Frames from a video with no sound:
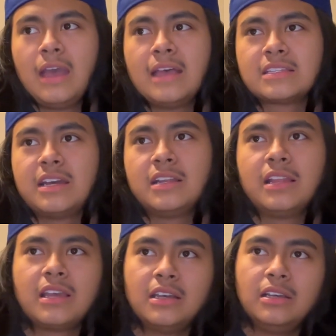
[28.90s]
as kind of
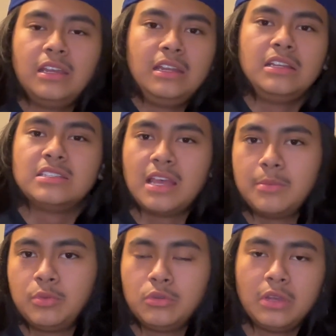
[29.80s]
like an
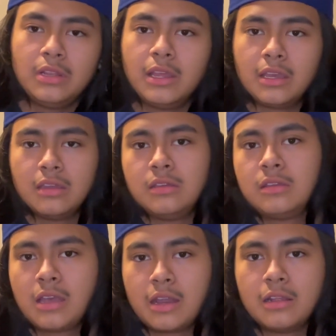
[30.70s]
example, and like
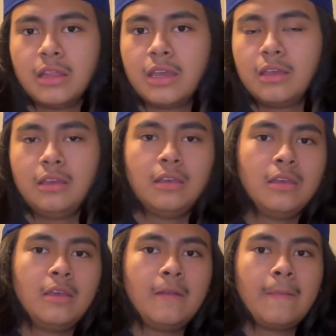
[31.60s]
kind of like
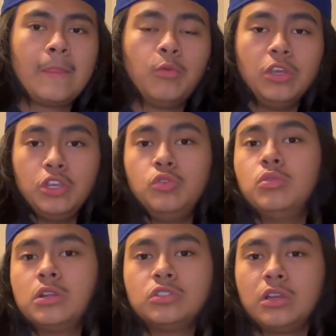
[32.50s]
what you
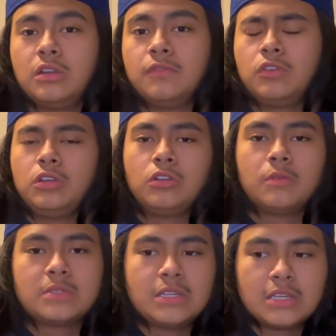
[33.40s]
want to train for, you know what
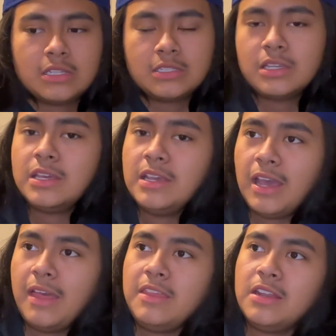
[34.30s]
I'm saying? Because
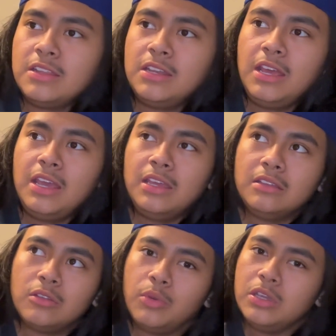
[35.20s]
at the end of the day,
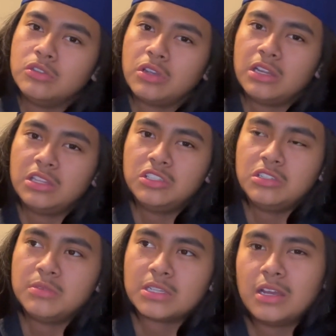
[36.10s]
the way you train in the
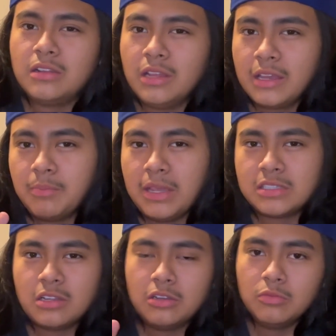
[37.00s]
gym is kind of like
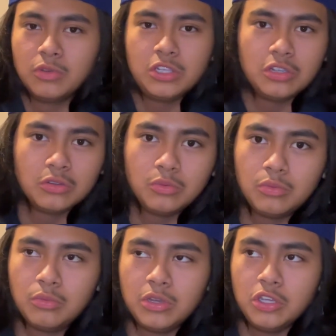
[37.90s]
based on what you
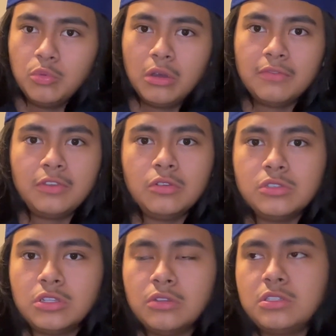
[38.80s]
want for your
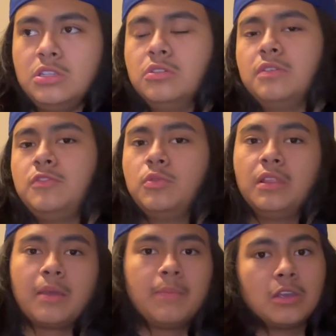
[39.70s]
results. If you want
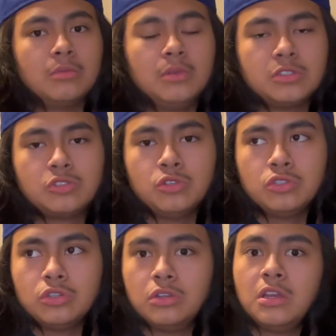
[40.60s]
like bigger
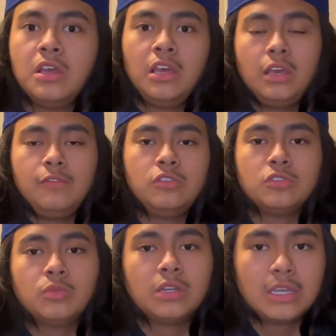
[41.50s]
muscles, or if you
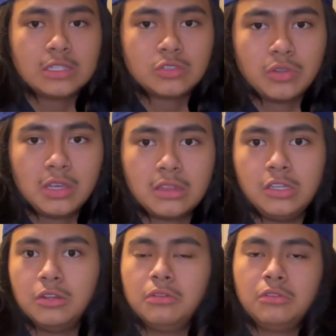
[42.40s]
just want to get strength,
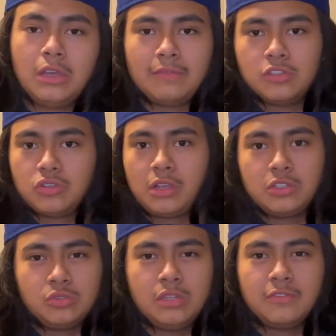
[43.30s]
you have to train
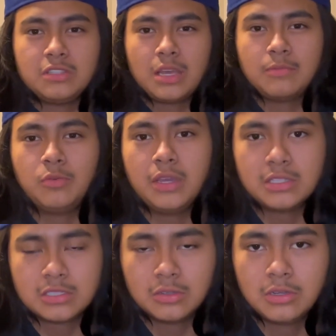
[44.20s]
two different type of
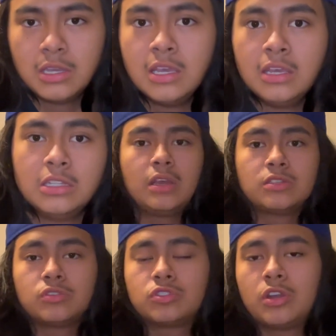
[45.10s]
ways. So yeah,
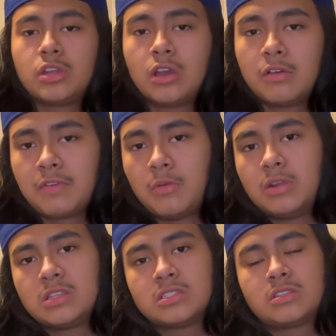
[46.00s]
so starting off, I
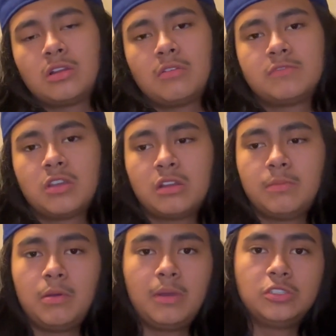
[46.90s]
wanted to start off talking
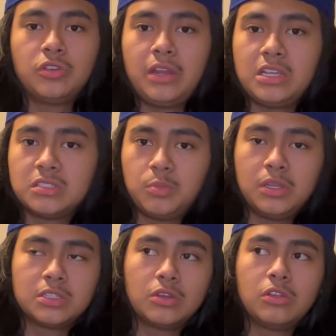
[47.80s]
about my training
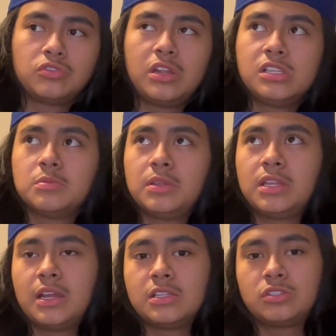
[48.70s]
split. So the training split
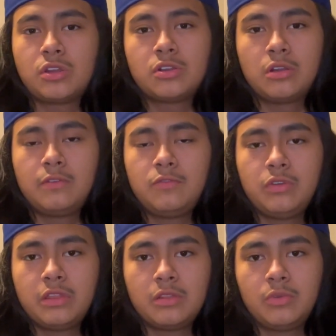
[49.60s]
that I started off
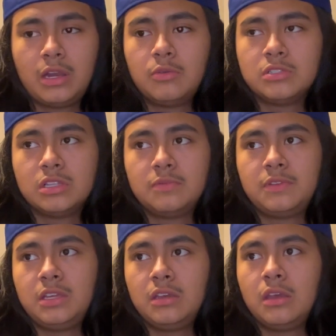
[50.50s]
with when I was
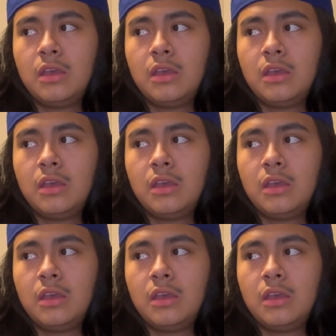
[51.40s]
lifting